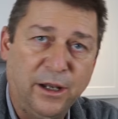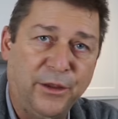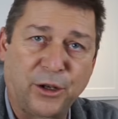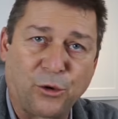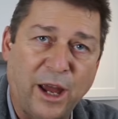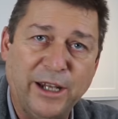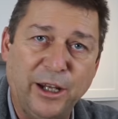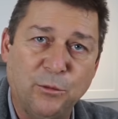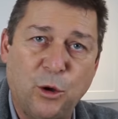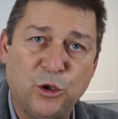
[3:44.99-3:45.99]
the
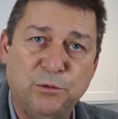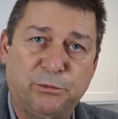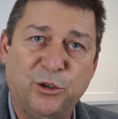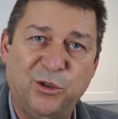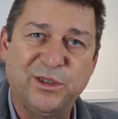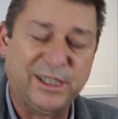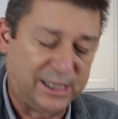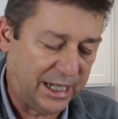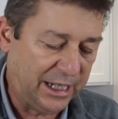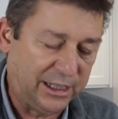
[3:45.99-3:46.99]
grinding motion produces
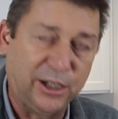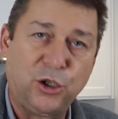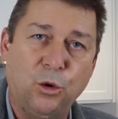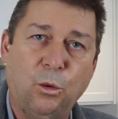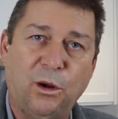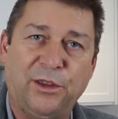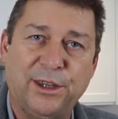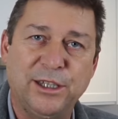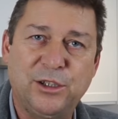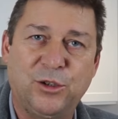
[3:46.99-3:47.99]
heat and you want
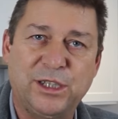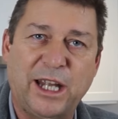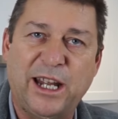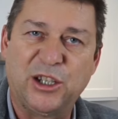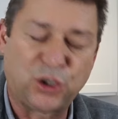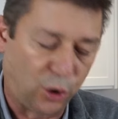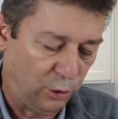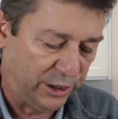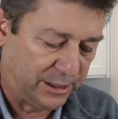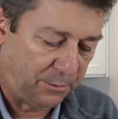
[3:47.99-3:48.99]
this to stay as
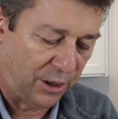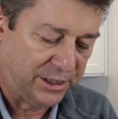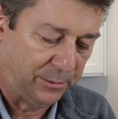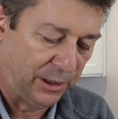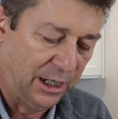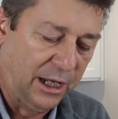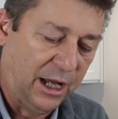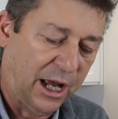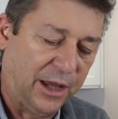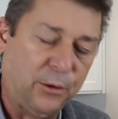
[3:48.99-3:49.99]
cold as possible.
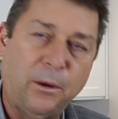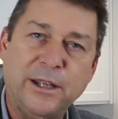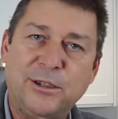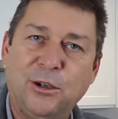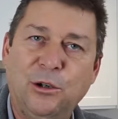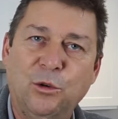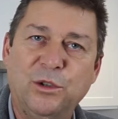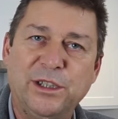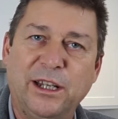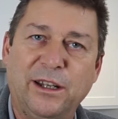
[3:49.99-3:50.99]
Otherwise you're
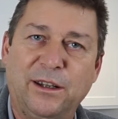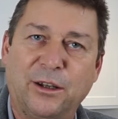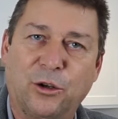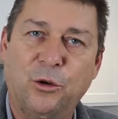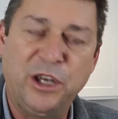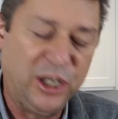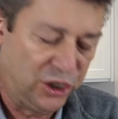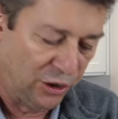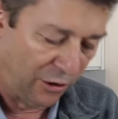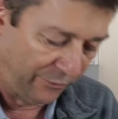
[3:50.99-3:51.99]
losing the
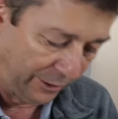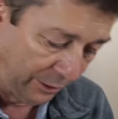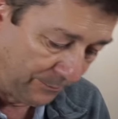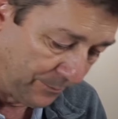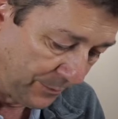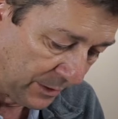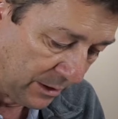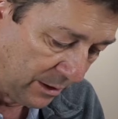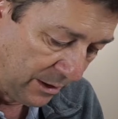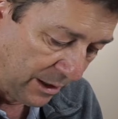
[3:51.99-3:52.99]
cohesion of it
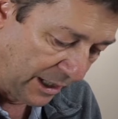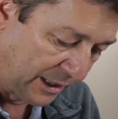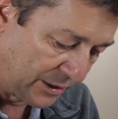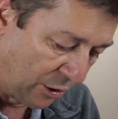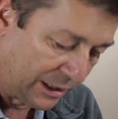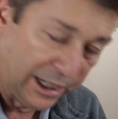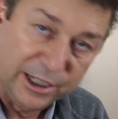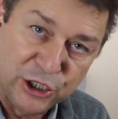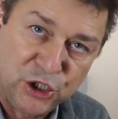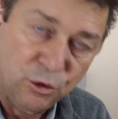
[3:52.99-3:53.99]
and it's all
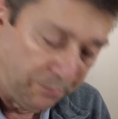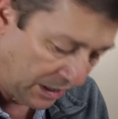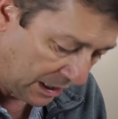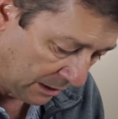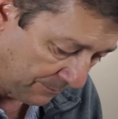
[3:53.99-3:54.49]
getting soupy.